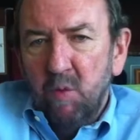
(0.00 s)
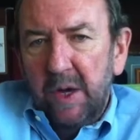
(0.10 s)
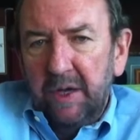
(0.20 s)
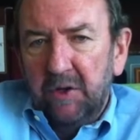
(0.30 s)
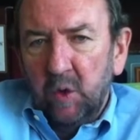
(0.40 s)

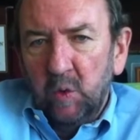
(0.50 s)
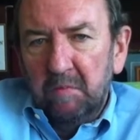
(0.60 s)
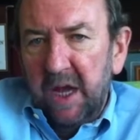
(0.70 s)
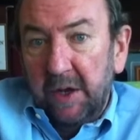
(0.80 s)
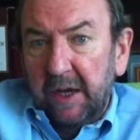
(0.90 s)
when he told
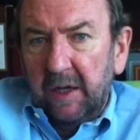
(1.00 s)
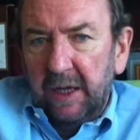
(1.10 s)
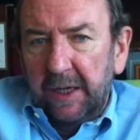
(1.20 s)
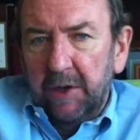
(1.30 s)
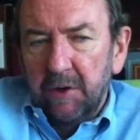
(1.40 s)
me, I
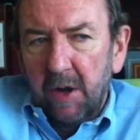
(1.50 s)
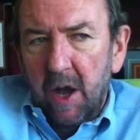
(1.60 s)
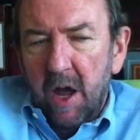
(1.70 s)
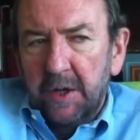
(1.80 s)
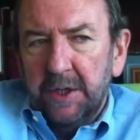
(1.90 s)
didn't hear a
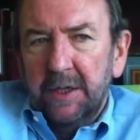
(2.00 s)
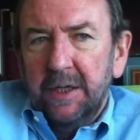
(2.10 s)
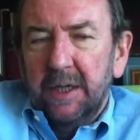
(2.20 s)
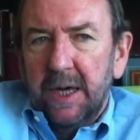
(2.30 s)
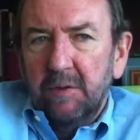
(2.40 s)
lot.
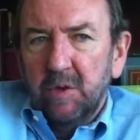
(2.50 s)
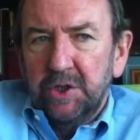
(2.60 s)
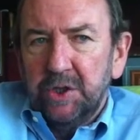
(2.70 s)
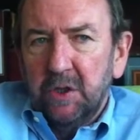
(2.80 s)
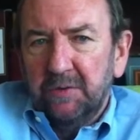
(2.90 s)
I
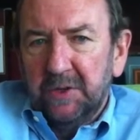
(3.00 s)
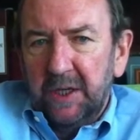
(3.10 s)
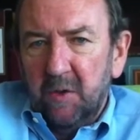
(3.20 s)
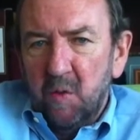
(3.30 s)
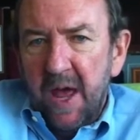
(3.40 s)
rushed off
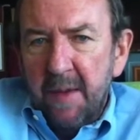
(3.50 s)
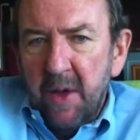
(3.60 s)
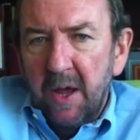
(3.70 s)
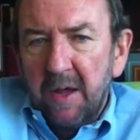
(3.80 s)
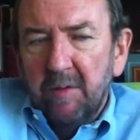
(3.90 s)
to the
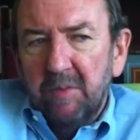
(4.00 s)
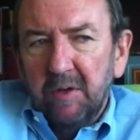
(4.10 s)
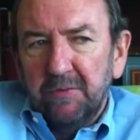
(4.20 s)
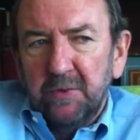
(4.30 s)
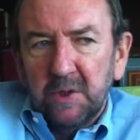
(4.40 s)
web,
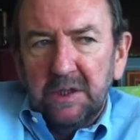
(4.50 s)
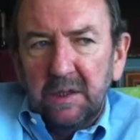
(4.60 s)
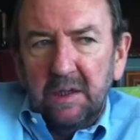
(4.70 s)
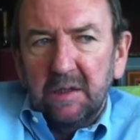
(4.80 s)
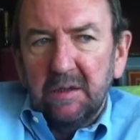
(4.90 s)
but
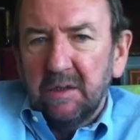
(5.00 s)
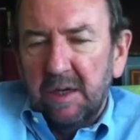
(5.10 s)
unfortunately Dr.